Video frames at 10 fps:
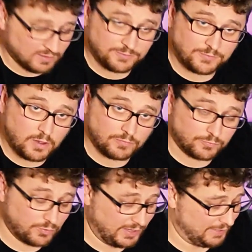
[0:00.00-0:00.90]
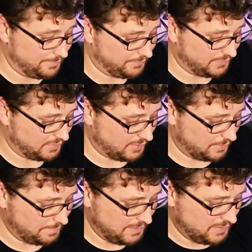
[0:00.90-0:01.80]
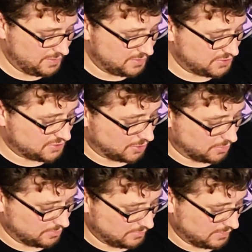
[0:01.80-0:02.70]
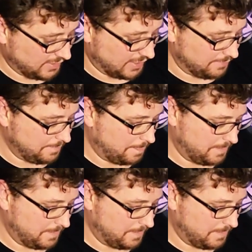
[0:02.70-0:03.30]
it'll fall free, okay? So again,